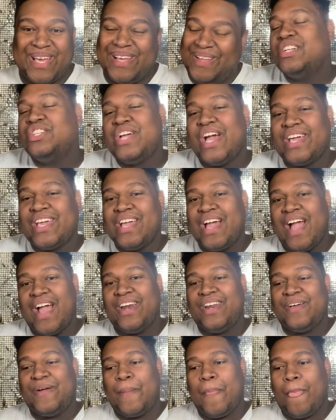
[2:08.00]
Jackie
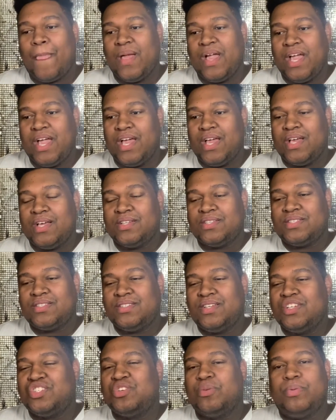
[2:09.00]
Ina is
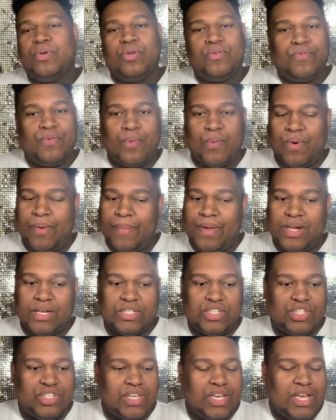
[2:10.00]
such a beautiful woman.
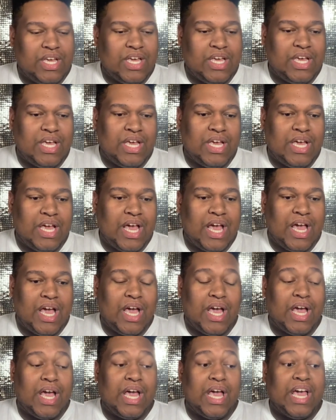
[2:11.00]
She
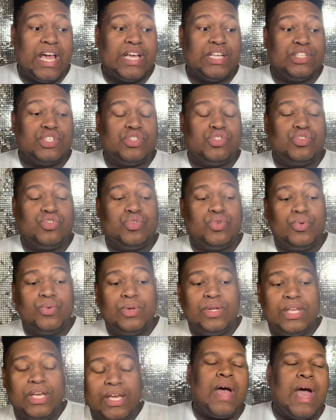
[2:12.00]
is
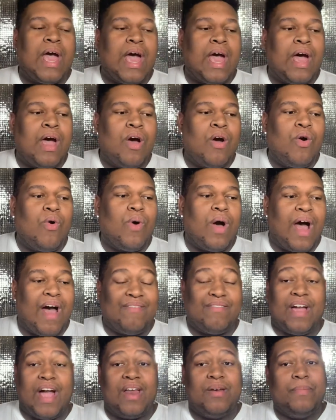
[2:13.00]
truly how
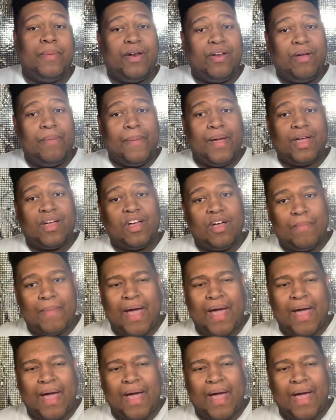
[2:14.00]
I've gotten better at makeup.